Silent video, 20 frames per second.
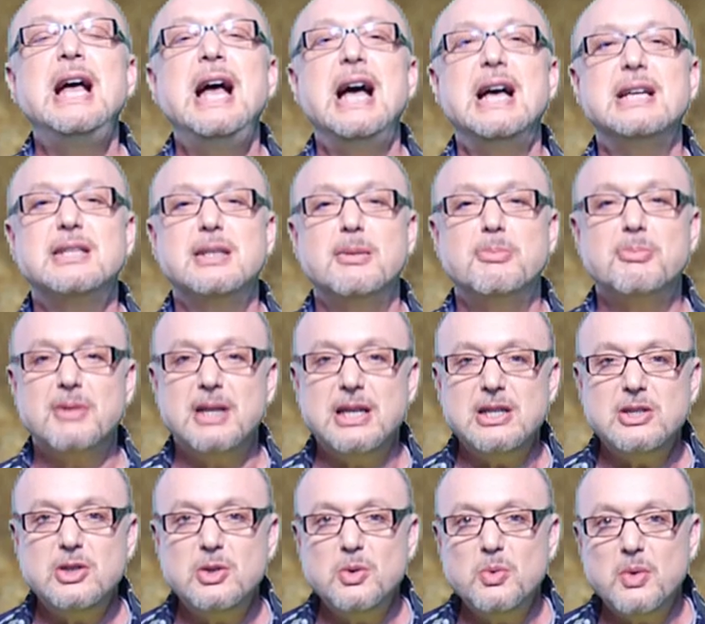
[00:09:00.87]
as the
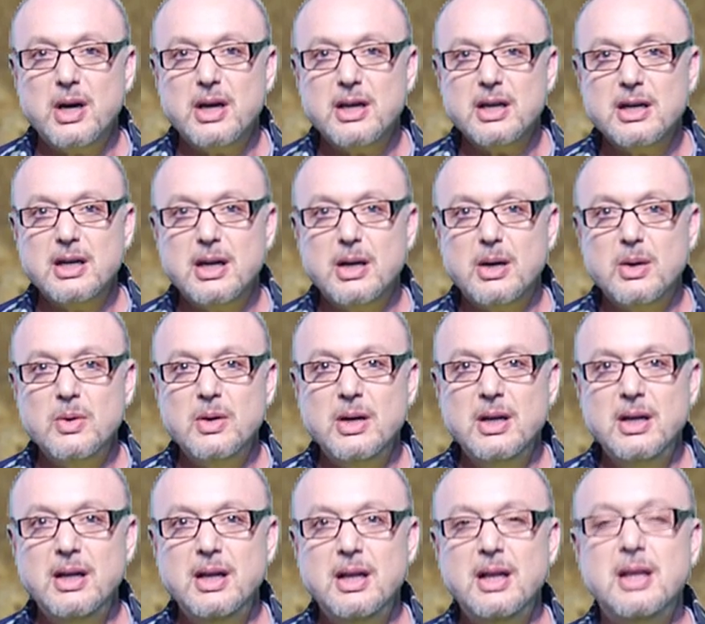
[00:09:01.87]
place you want to go,
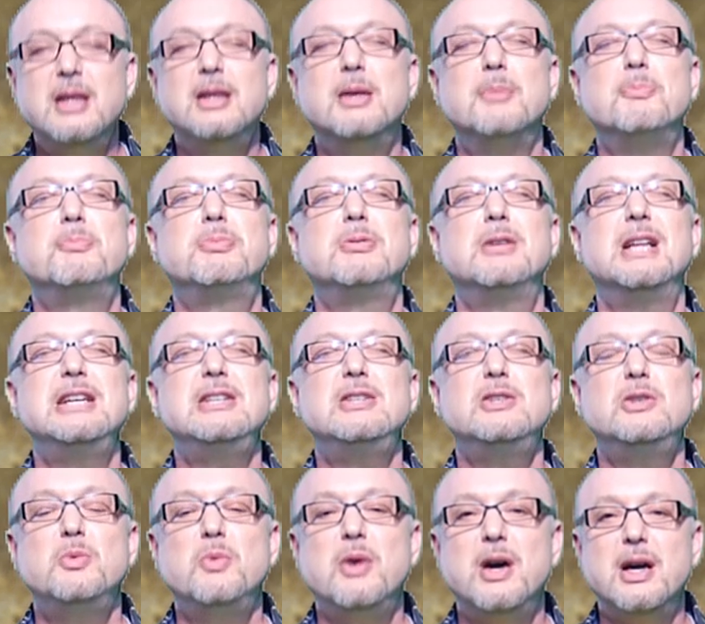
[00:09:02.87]
the place
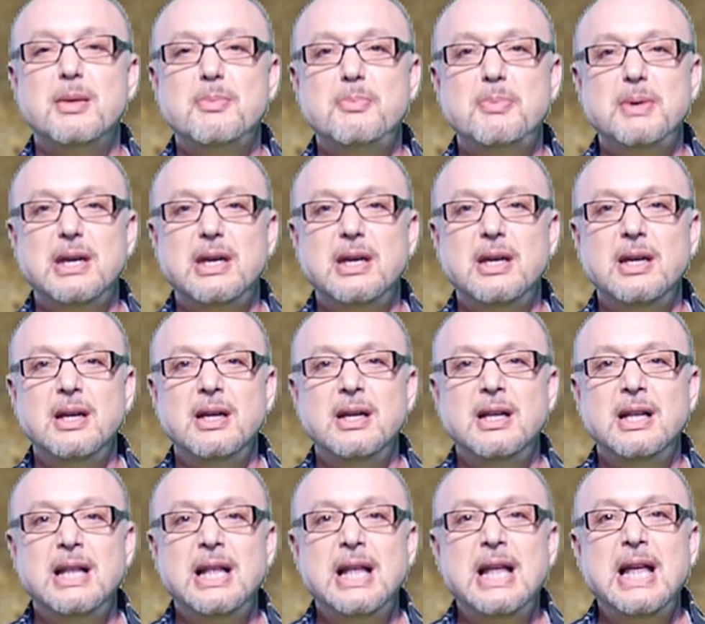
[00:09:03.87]
you want to be,
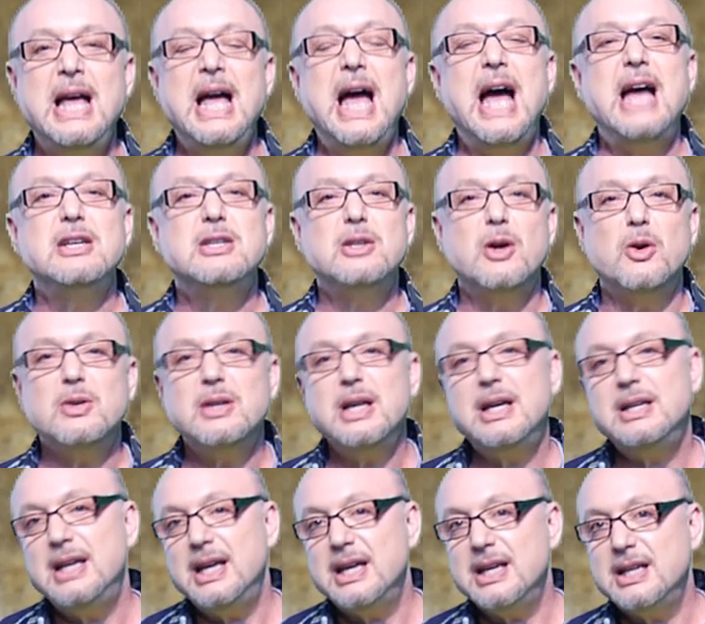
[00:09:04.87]
and don't let
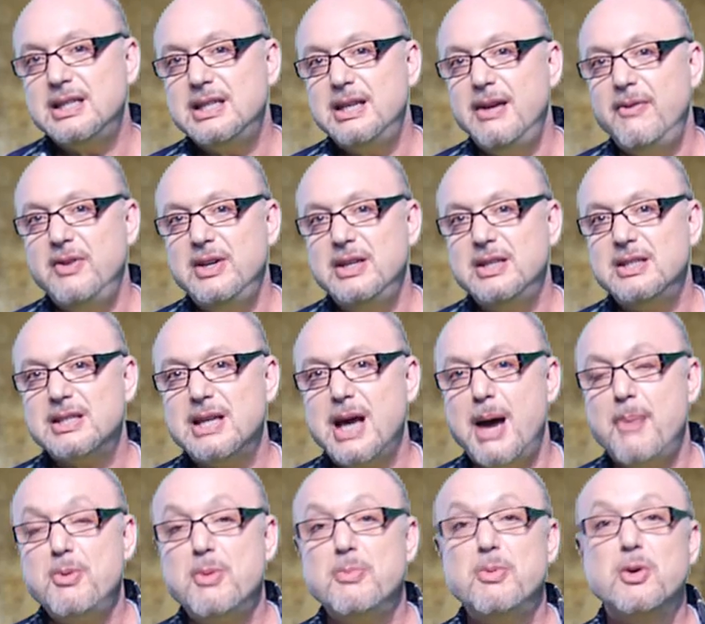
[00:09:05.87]
negativity
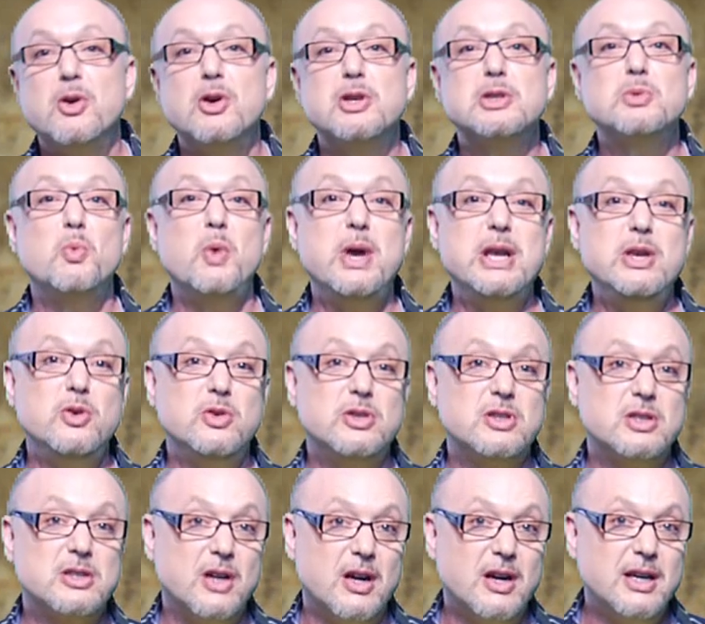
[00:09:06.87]
stop you, because when you're
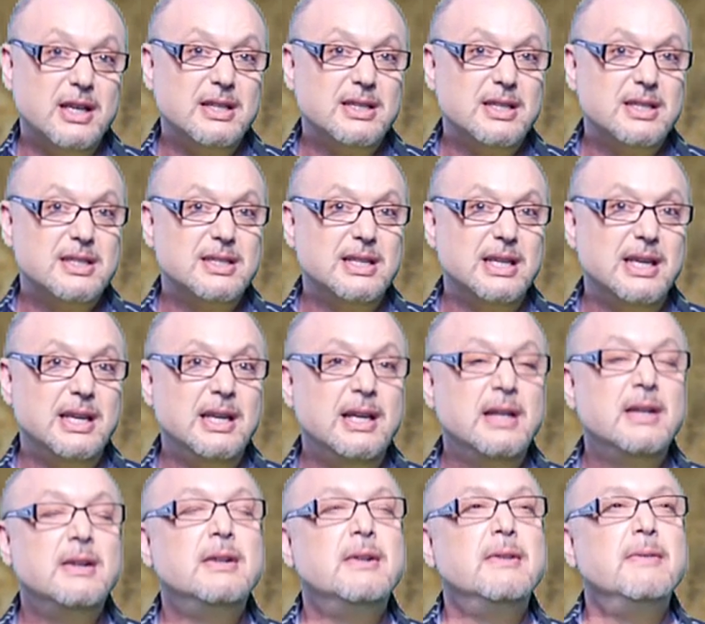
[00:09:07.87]
starting to see
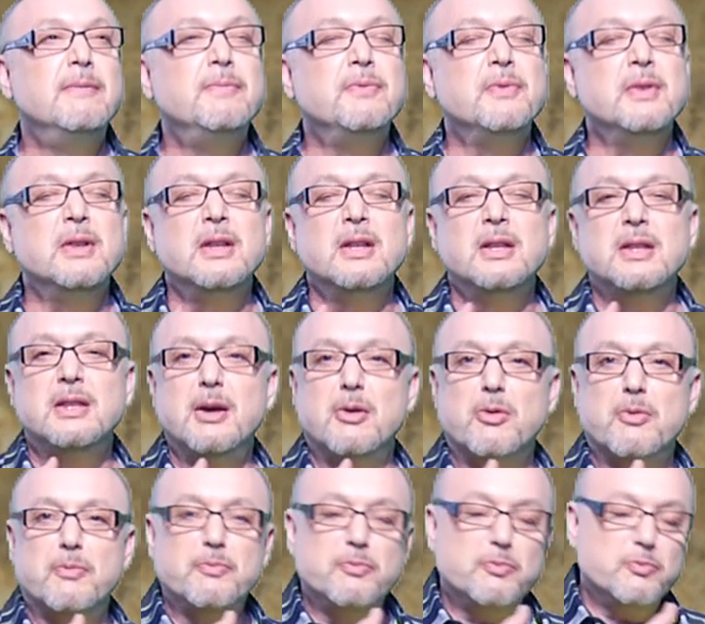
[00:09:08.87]

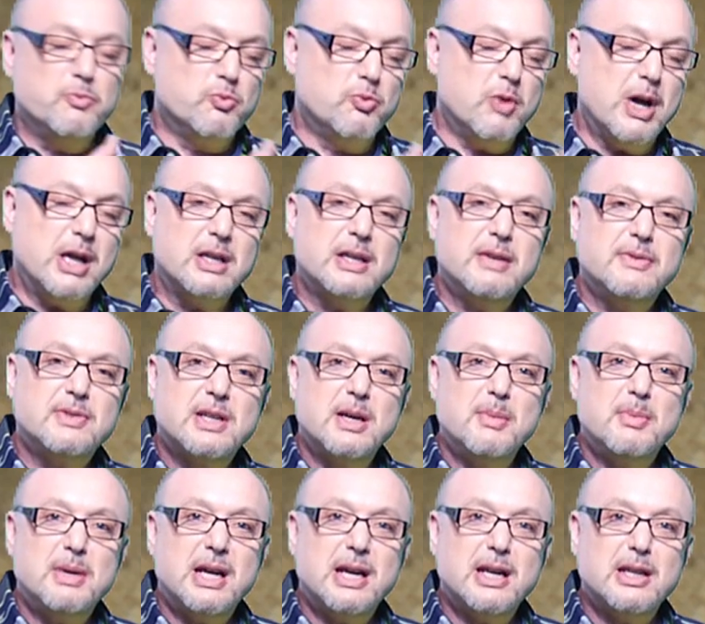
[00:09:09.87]
the relatives
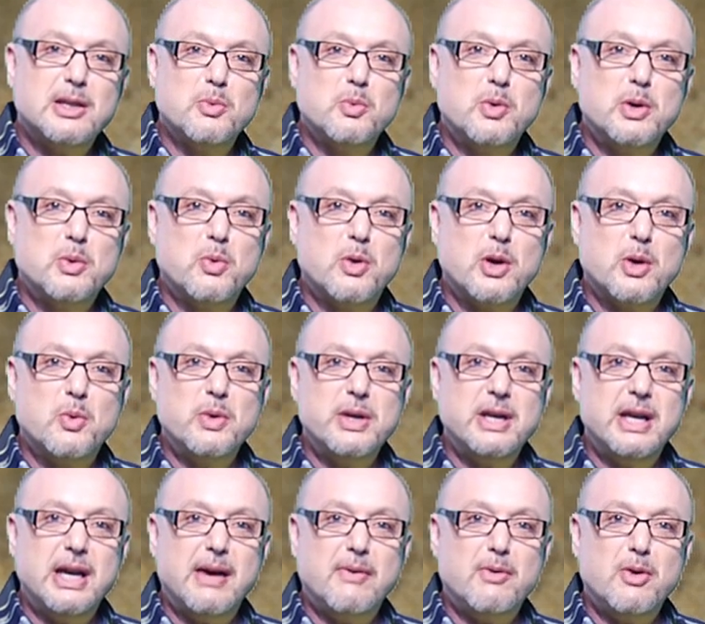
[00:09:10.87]
coming out of the woodwork when
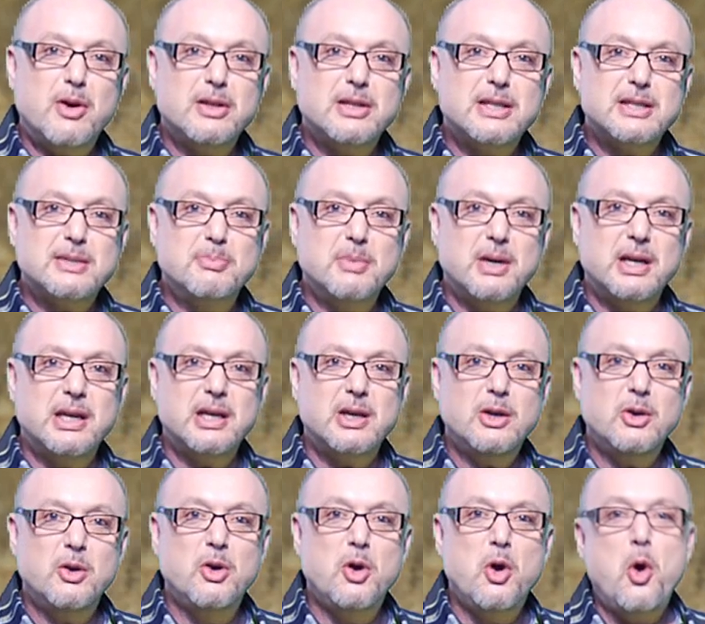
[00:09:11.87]
you have all this money,
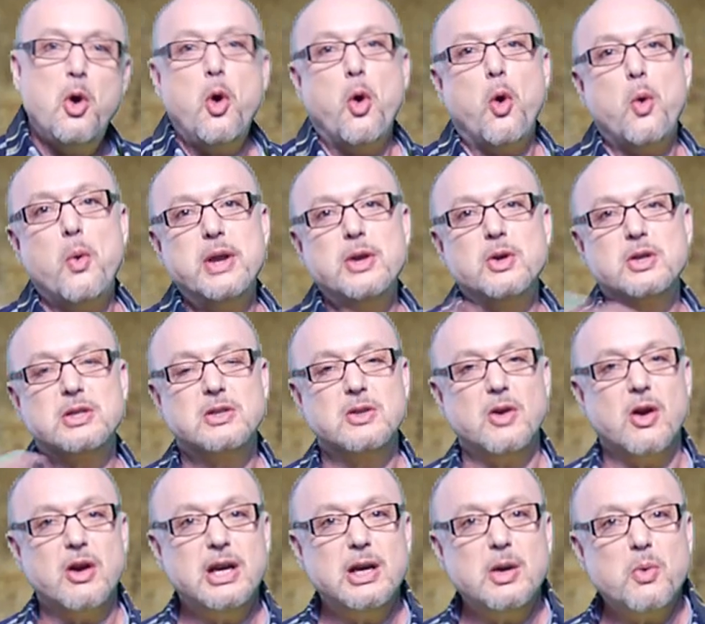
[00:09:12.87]
or when you're
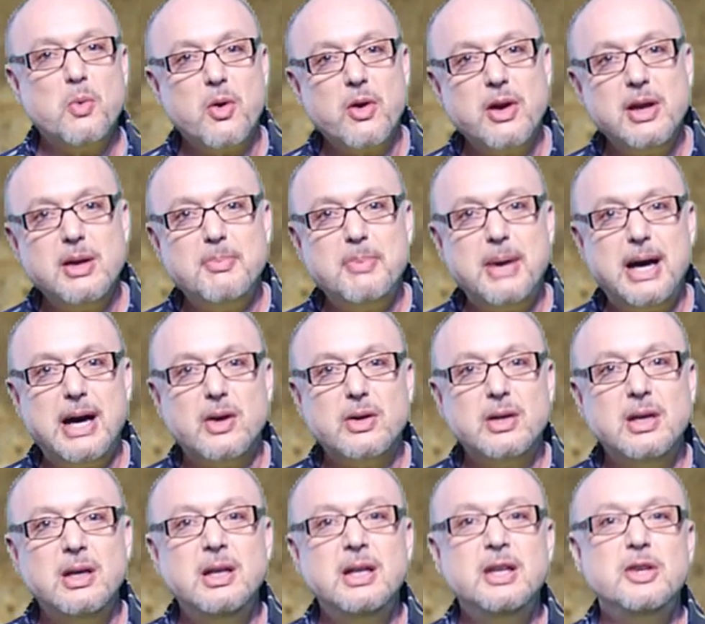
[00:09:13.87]
starting to worry about
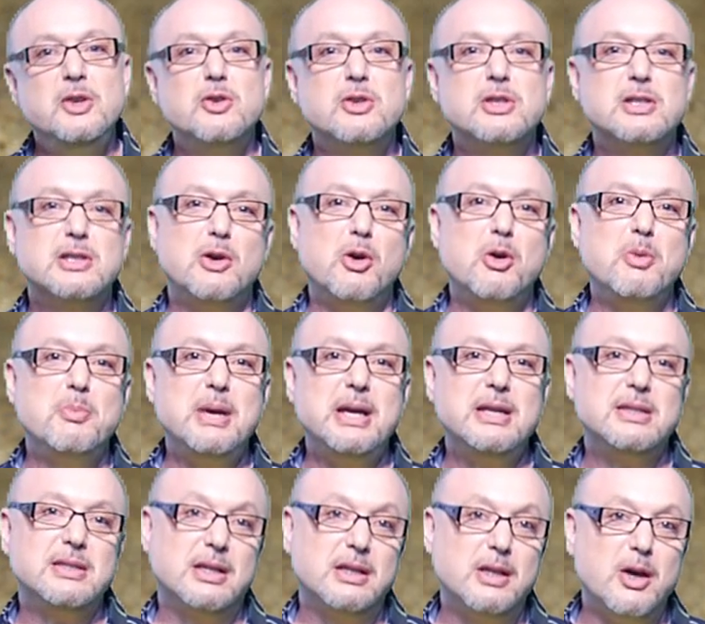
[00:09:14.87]
your
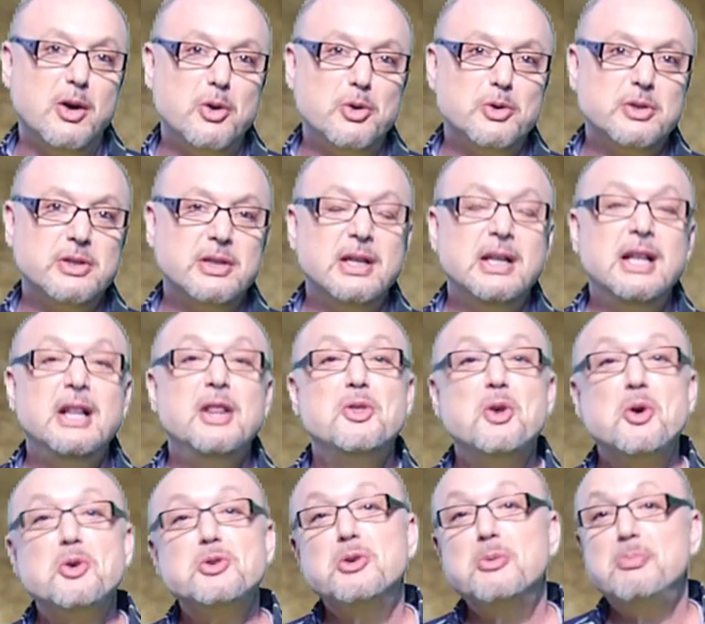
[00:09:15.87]
soulmate's clothes,
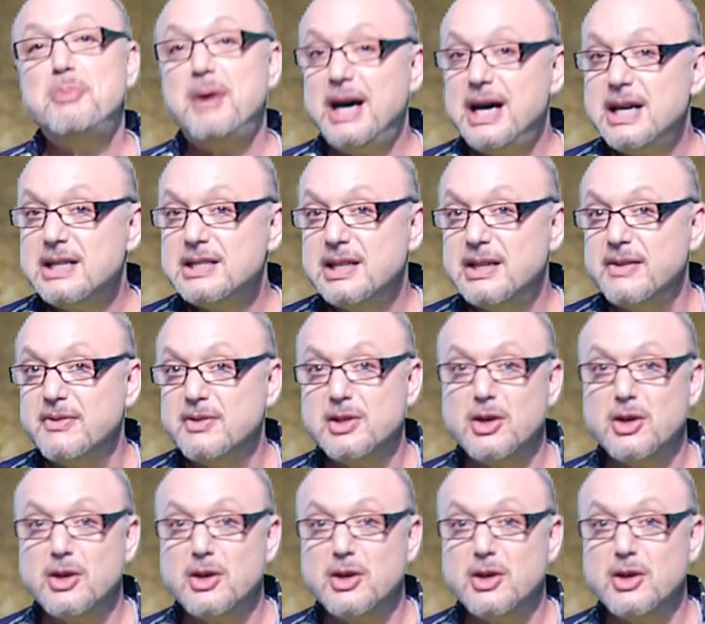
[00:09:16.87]
those are positives.